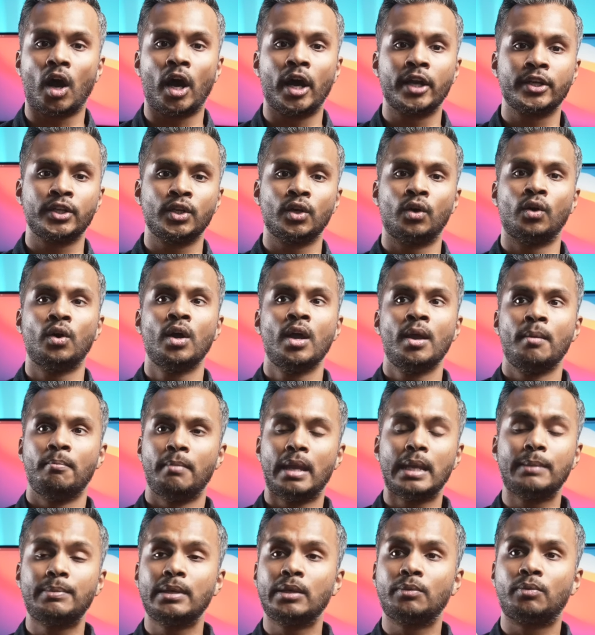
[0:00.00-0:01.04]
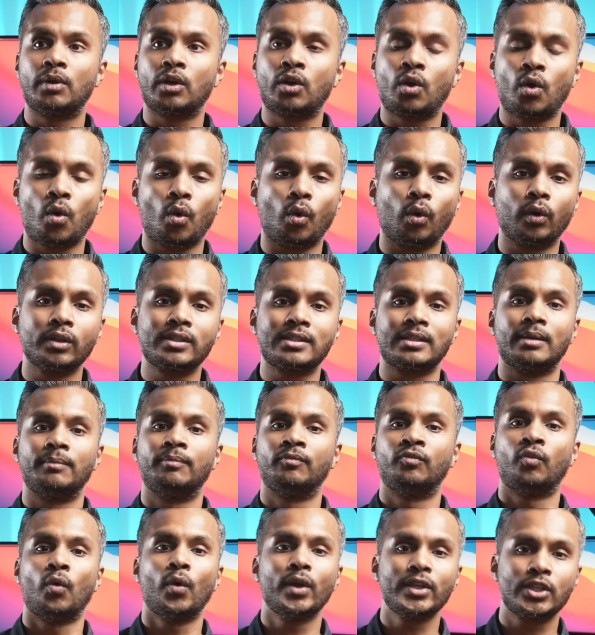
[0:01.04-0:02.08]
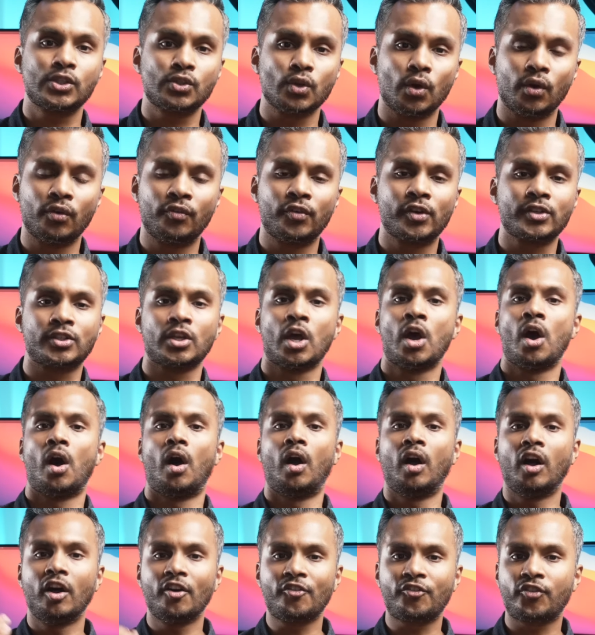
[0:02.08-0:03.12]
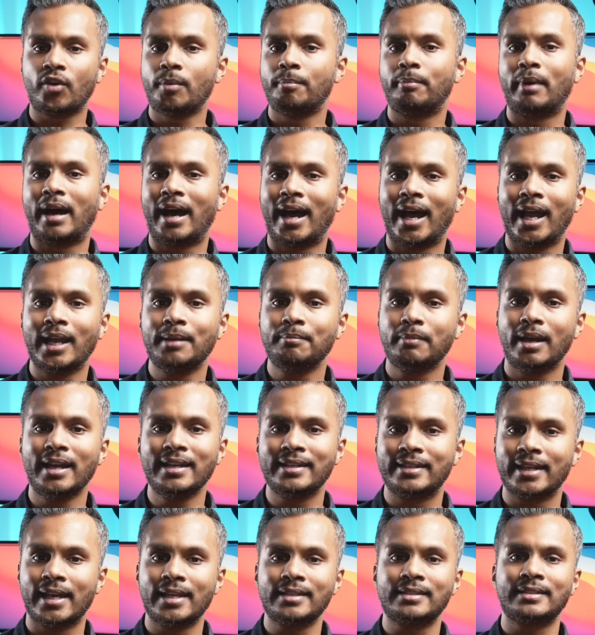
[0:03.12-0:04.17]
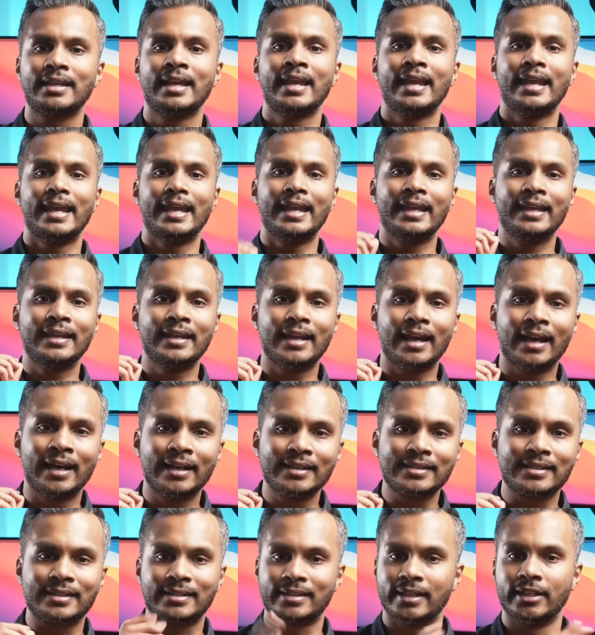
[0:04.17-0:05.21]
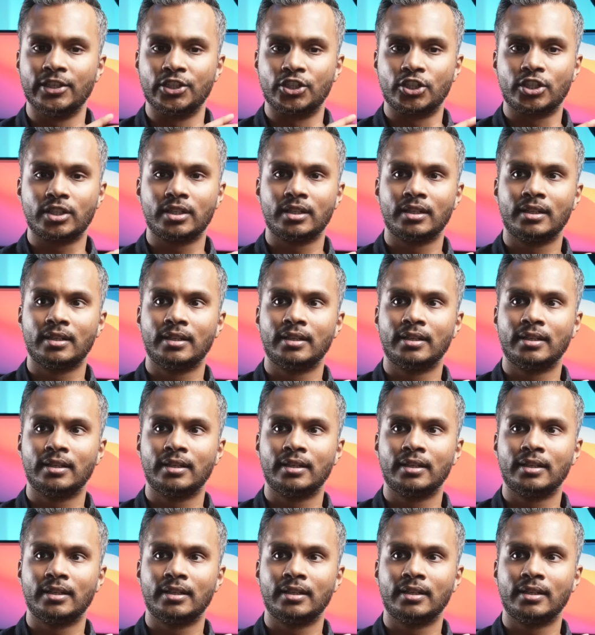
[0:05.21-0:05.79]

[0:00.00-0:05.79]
audio, maybe record some voiceovers all from behind my desk in a cinch.